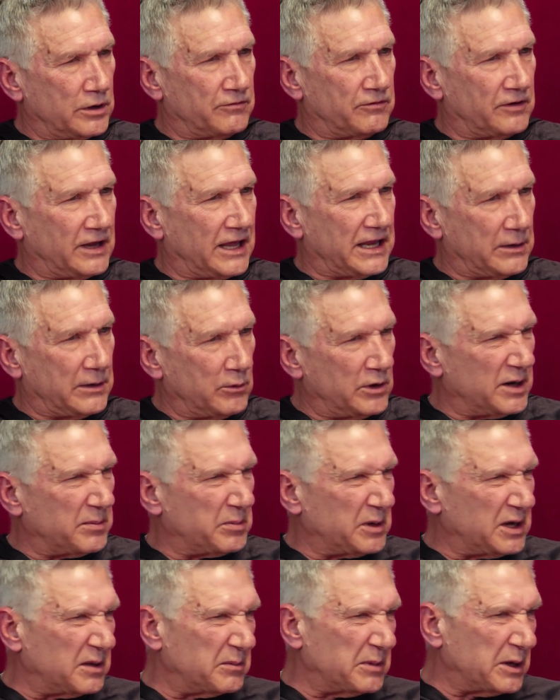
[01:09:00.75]
flat. It went up
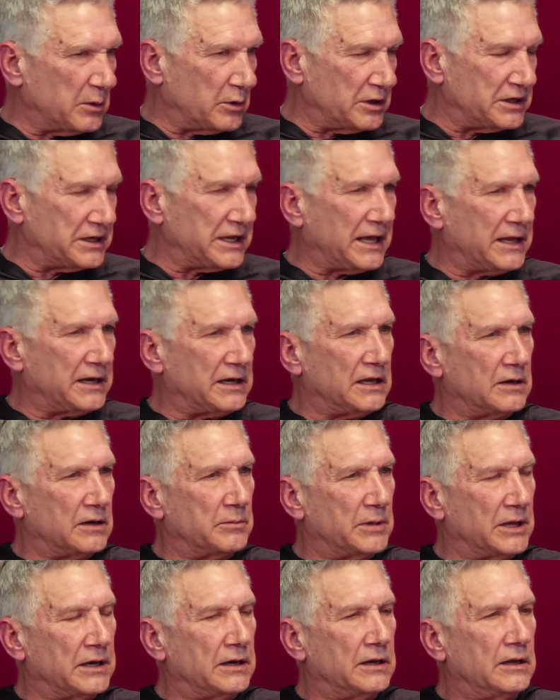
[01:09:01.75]
a little bit, went down a little
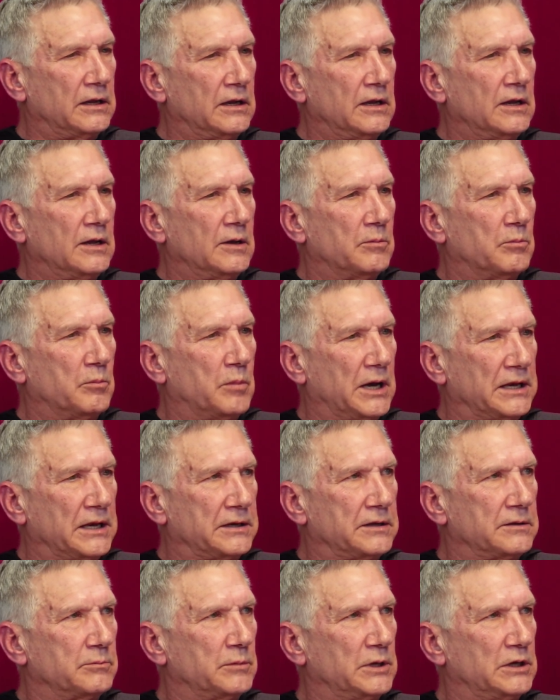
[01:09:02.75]
bit,
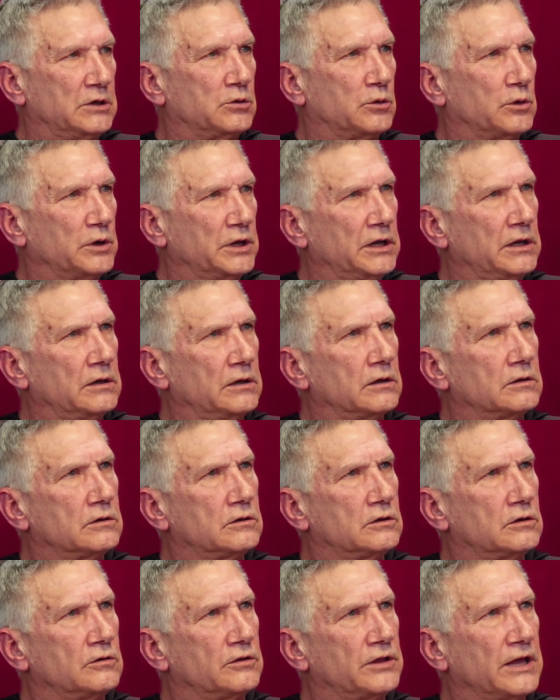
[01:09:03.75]
but between
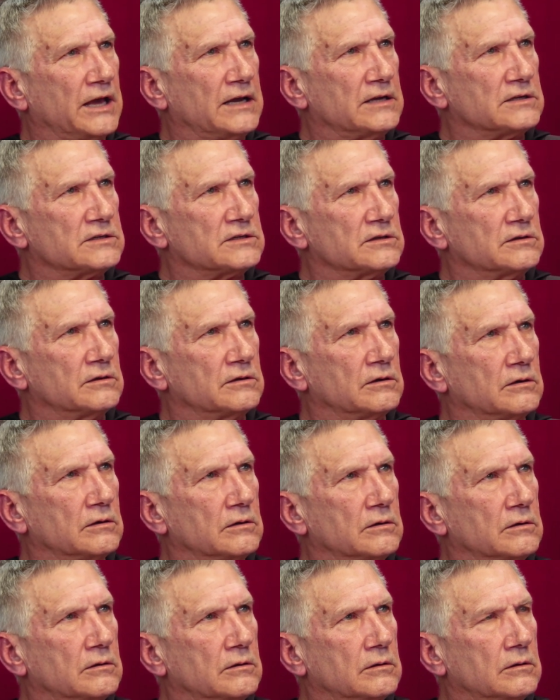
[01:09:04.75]

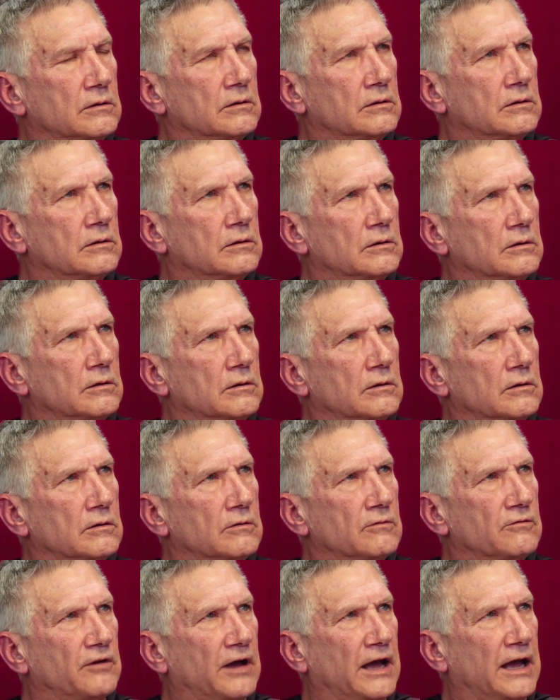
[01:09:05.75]

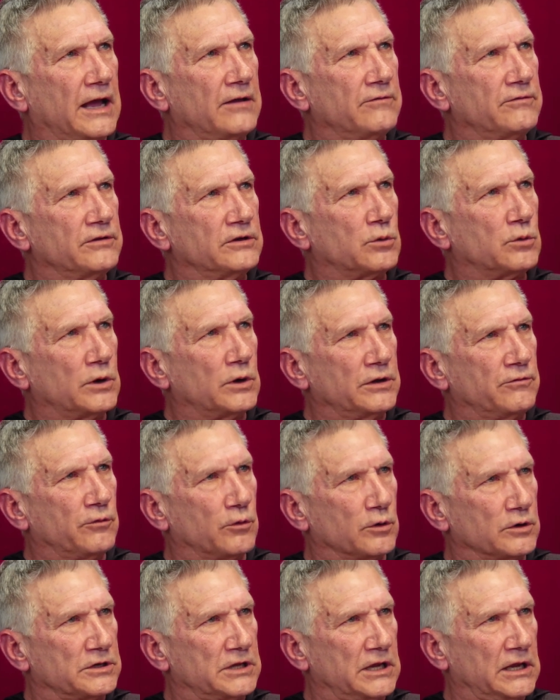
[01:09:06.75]
2005 and
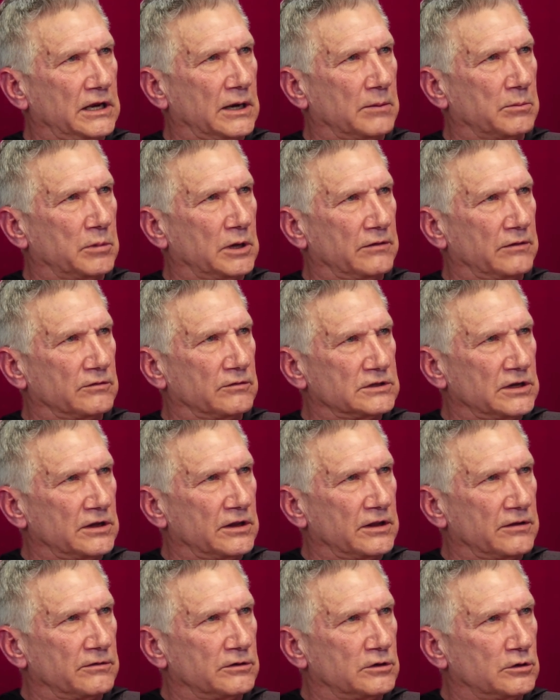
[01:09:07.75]
2014, I believe it was
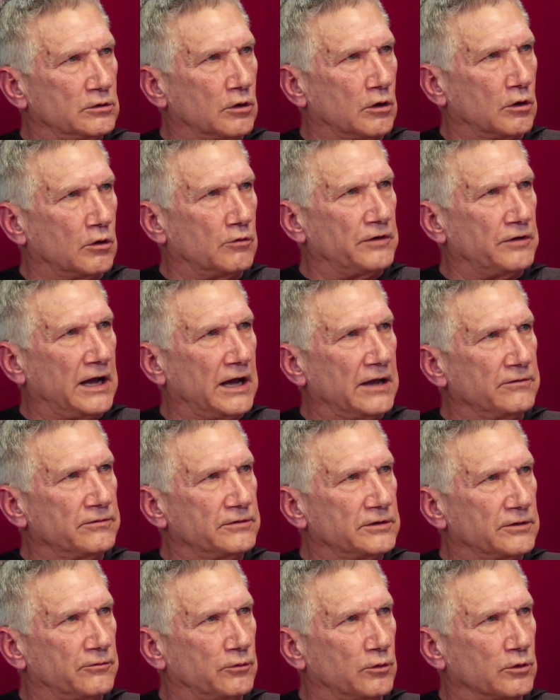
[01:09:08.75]
either 2005
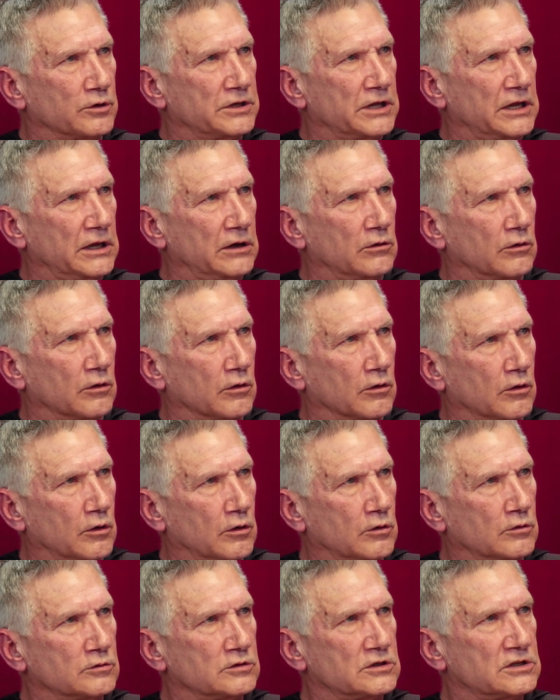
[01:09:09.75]
to 14
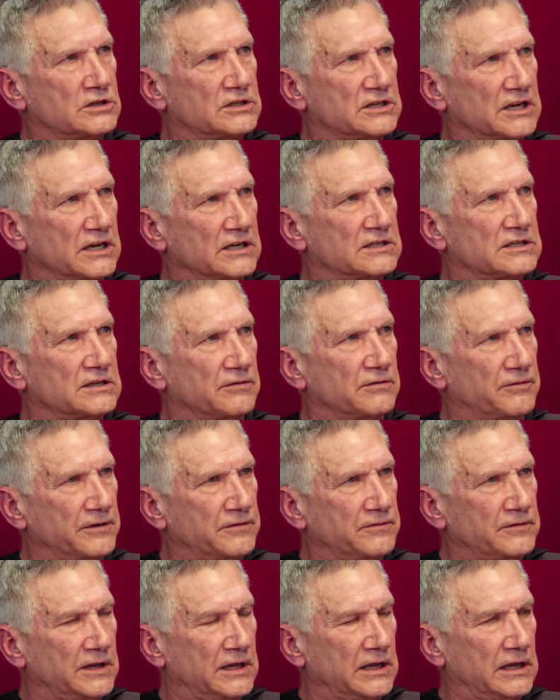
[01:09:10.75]
or 06 to
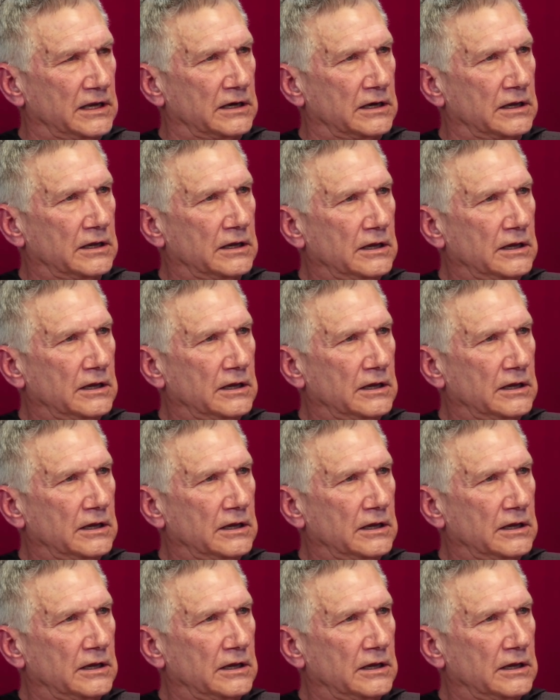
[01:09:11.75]
15,